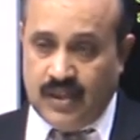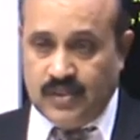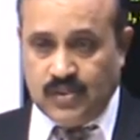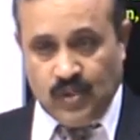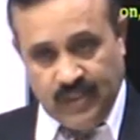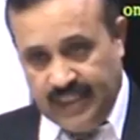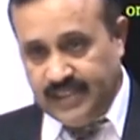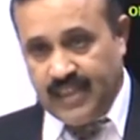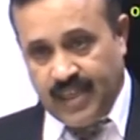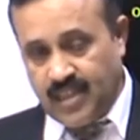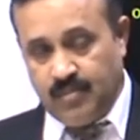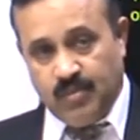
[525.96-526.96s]
So these
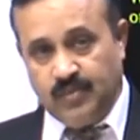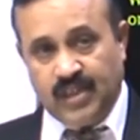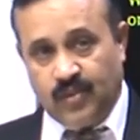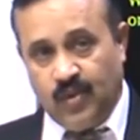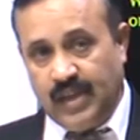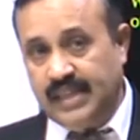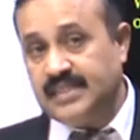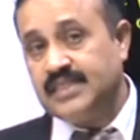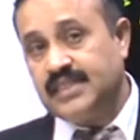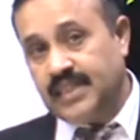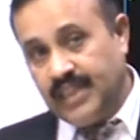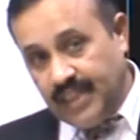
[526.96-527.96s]
are some of the
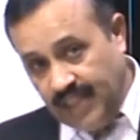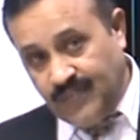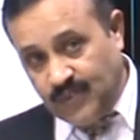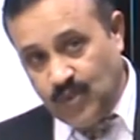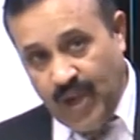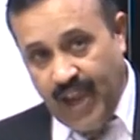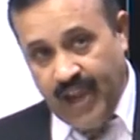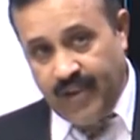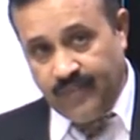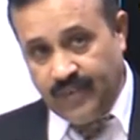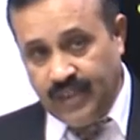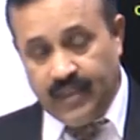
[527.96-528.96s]
queries. If you
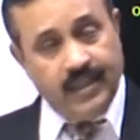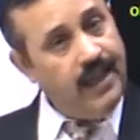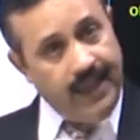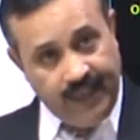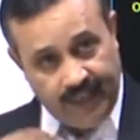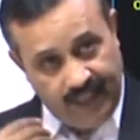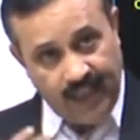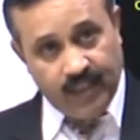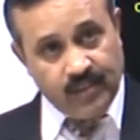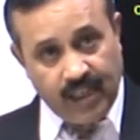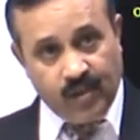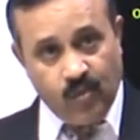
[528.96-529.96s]
have any
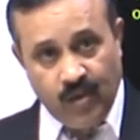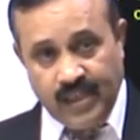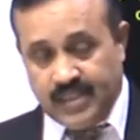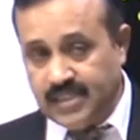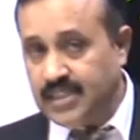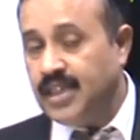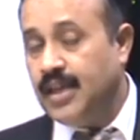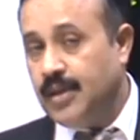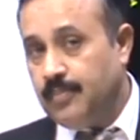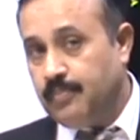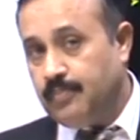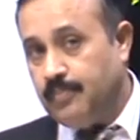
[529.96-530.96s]
other queries,
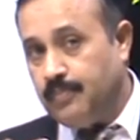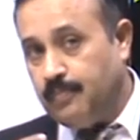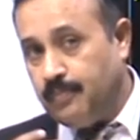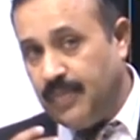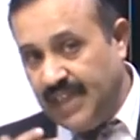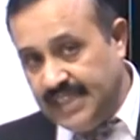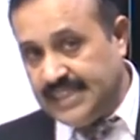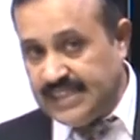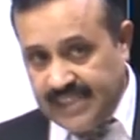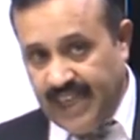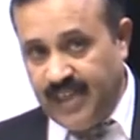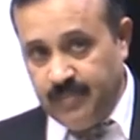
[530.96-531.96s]
please
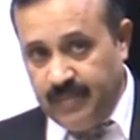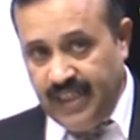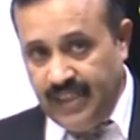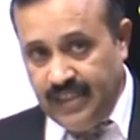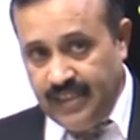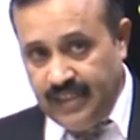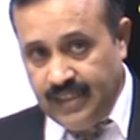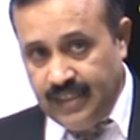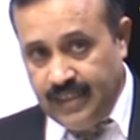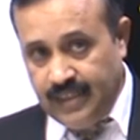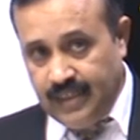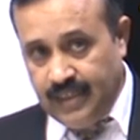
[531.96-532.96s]
send me,
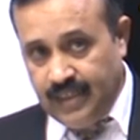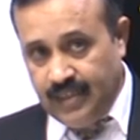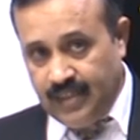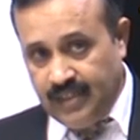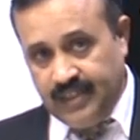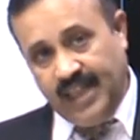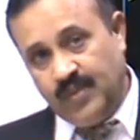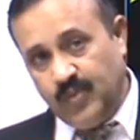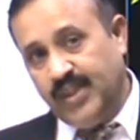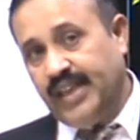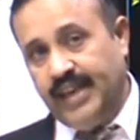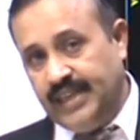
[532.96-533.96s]
then
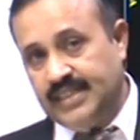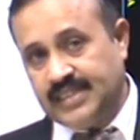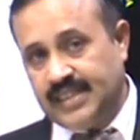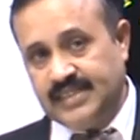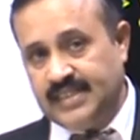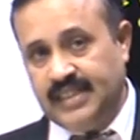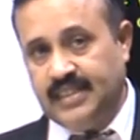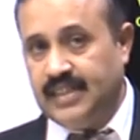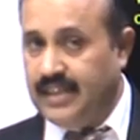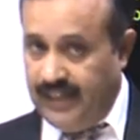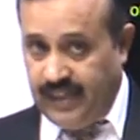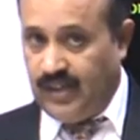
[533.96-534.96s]
we can discuss it
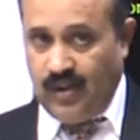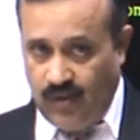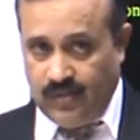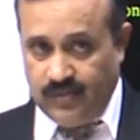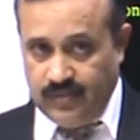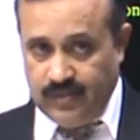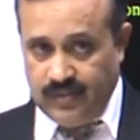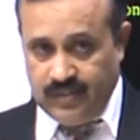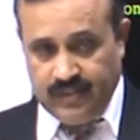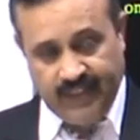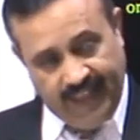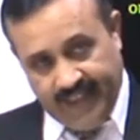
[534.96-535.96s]
later on.
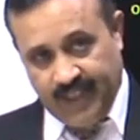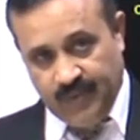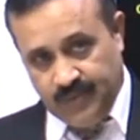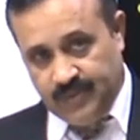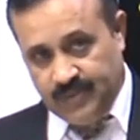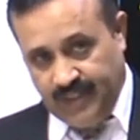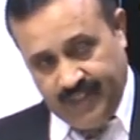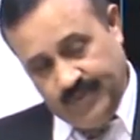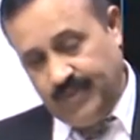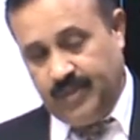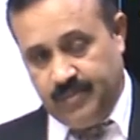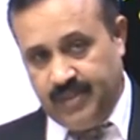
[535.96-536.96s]
Thank you very
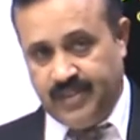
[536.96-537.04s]
much.